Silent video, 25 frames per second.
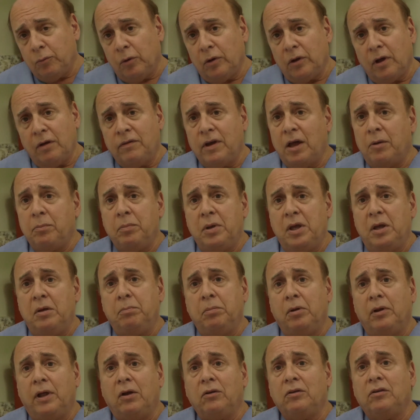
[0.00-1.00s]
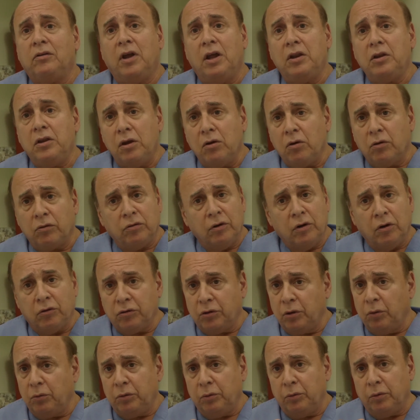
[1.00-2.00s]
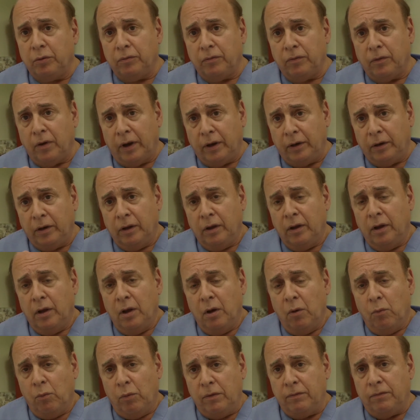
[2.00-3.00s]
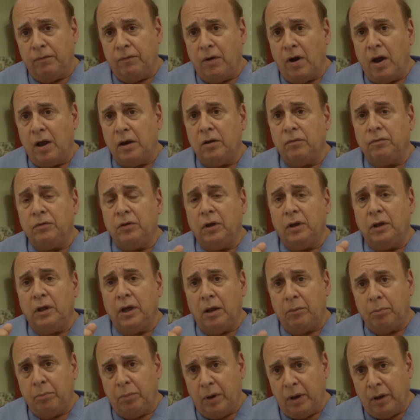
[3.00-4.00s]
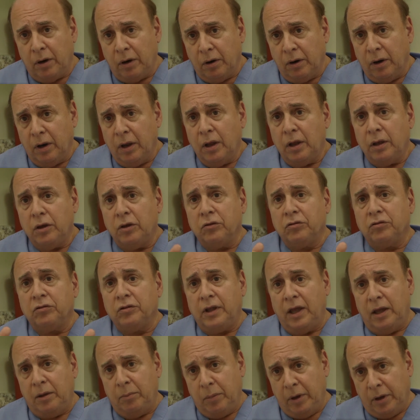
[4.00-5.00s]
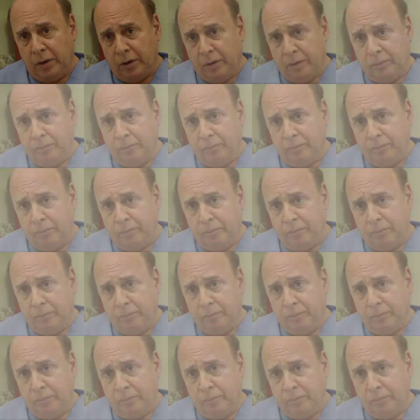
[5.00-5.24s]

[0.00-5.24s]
Well, I've had people out 10 years and they're still doing fine. We find if you get better, you stay better.